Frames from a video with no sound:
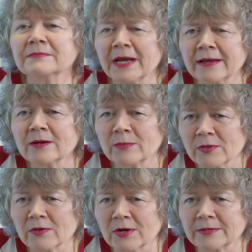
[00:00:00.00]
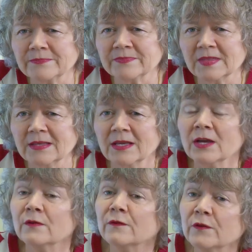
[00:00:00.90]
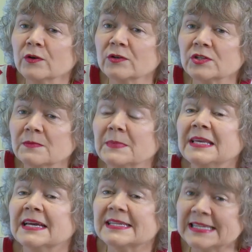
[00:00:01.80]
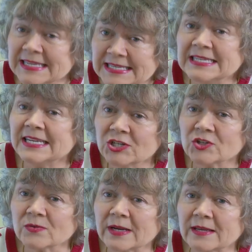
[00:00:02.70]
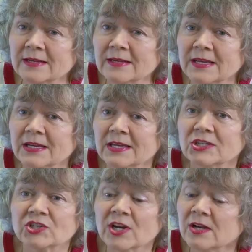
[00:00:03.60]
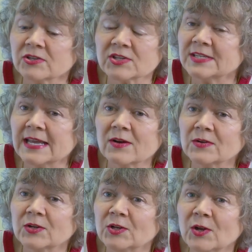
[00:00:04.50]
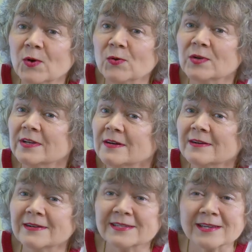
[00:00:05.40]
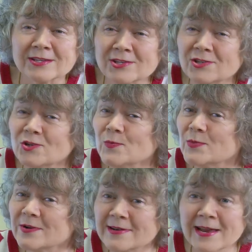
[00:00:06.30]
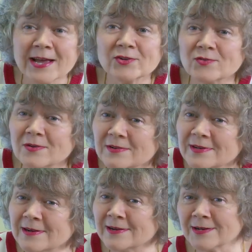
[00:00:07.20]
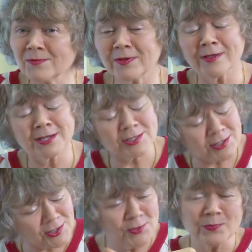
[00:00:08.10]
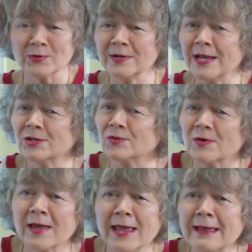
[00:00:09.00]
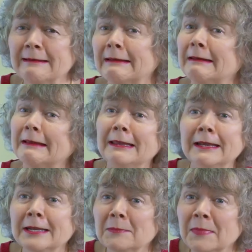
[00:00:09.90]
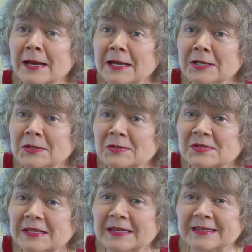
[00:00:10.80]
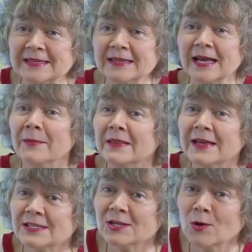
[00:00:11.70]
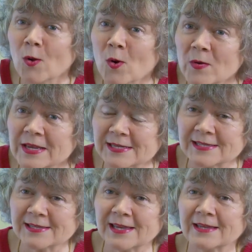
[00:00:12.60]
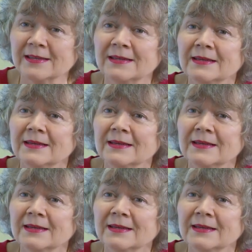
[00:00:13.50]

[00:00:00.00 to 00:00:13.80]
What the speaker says: My humble thought. First, because he did shrink it, Charles is now going to know that God is a supernatural God with a supernatural hand, and he didn't mind using it. I mean, that's a glorious thing.